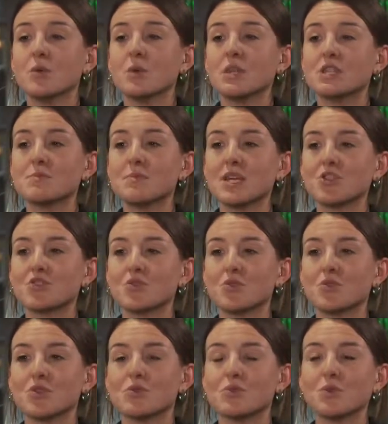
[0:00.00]
we need to make
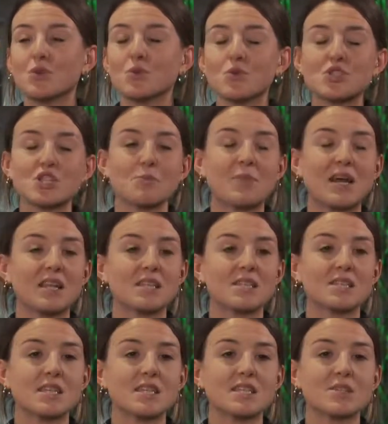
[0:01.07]
sure that we also
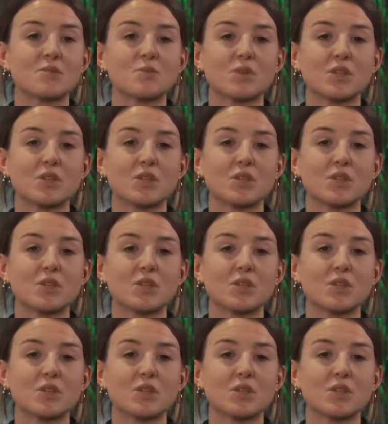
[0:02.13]
balance this